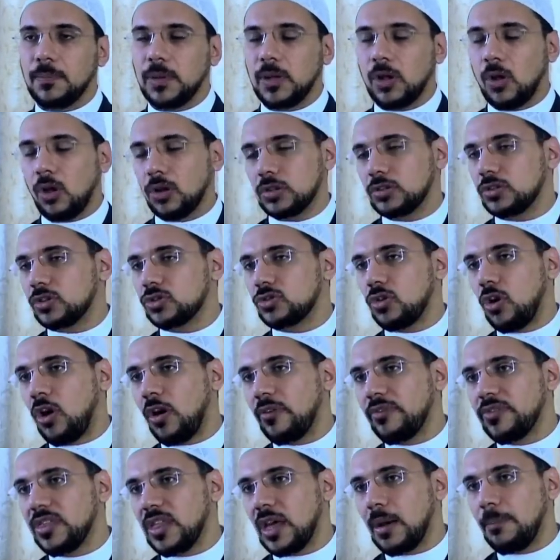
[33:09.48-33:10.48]
plot
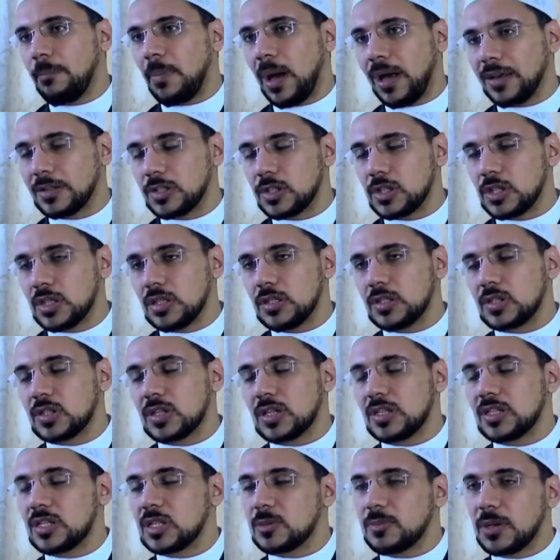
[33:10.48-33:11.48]
of the
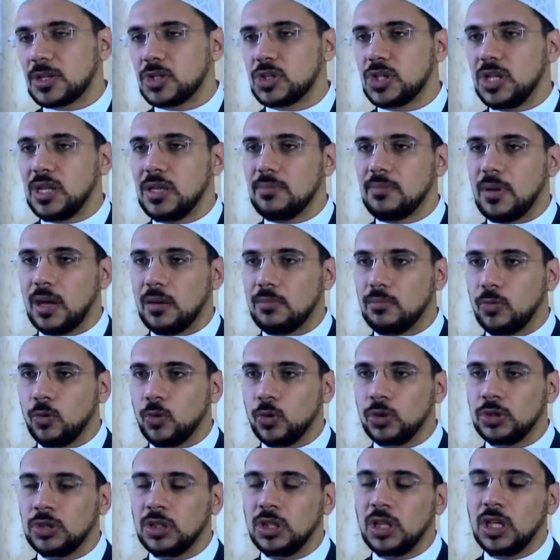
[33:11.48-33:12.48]
Abbasids, and especially
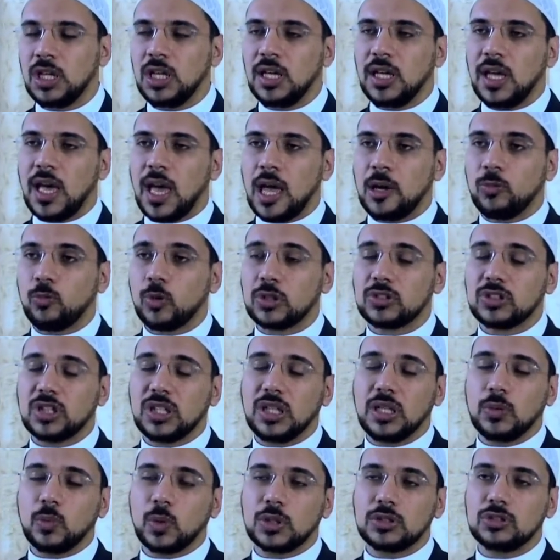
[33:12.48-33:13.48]
Ma'mun, and what
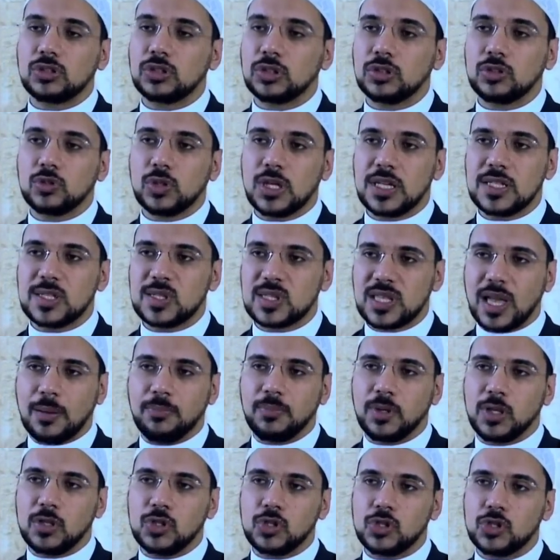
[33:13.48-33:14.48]
he wanted to
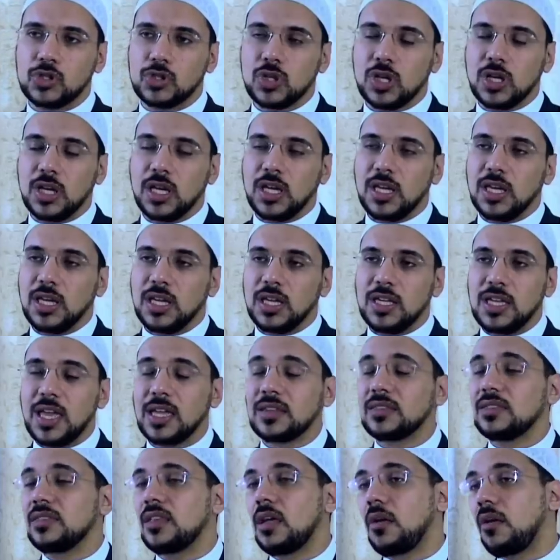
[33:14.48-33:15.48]
establish.
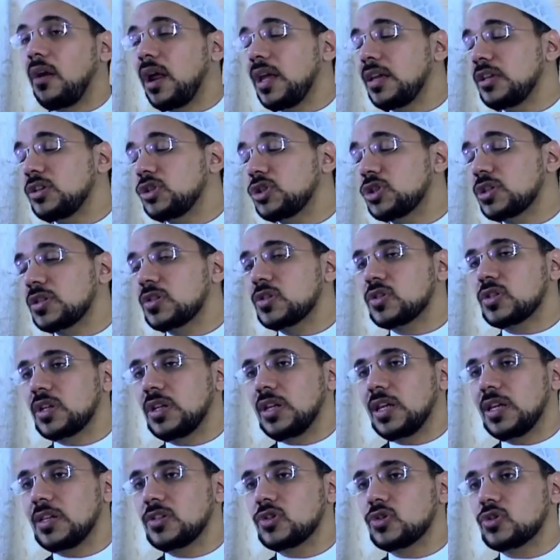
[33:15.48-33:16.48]
Yet narrations
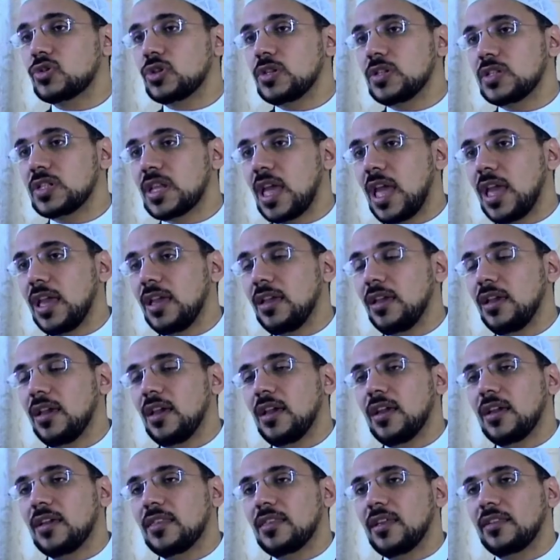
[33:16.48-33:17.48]
in history say
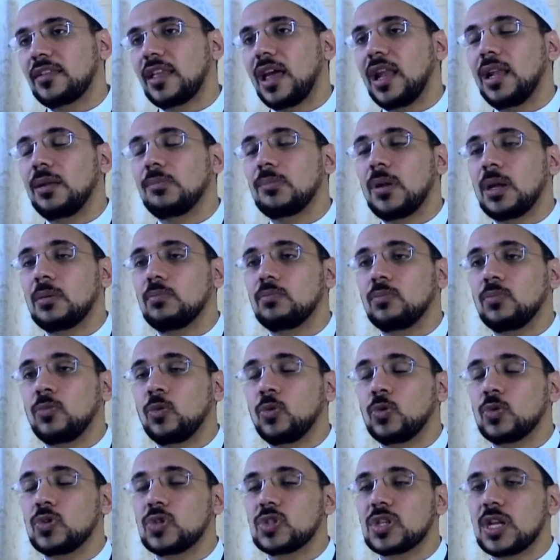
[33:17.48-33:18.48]
that
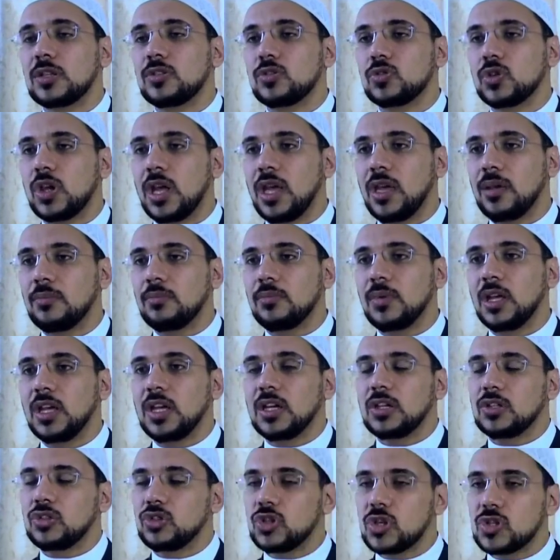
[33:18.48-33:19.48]
Al-Ma'mun said to him,
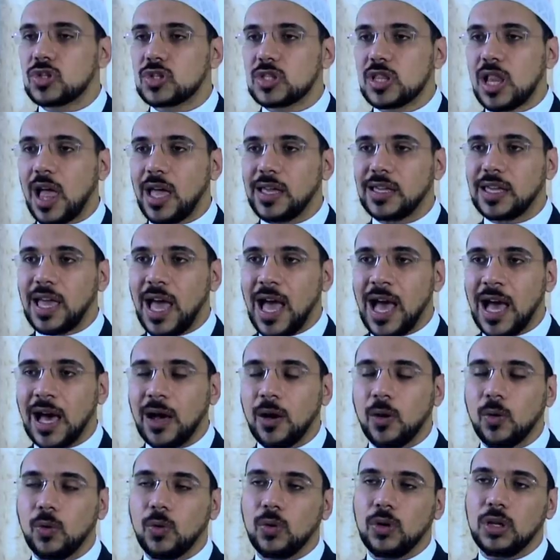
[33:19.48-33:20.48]
just like
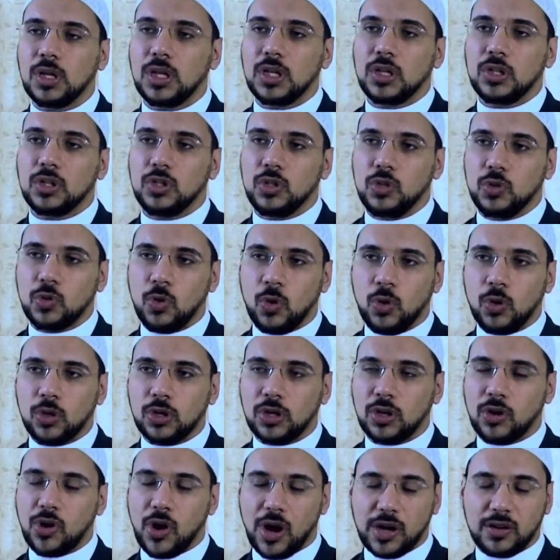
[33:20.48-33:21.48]
how
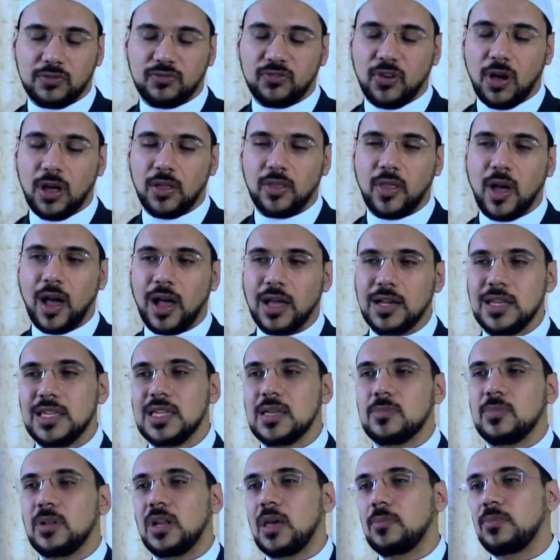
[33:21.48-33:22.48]
your grandfather
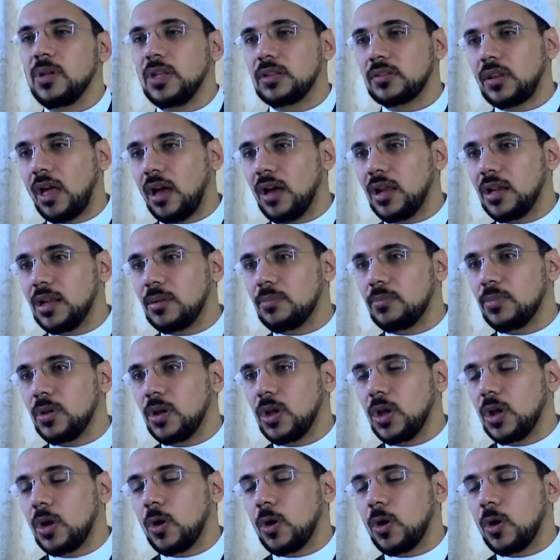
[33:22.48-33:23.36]
Ali ibn Abi Talib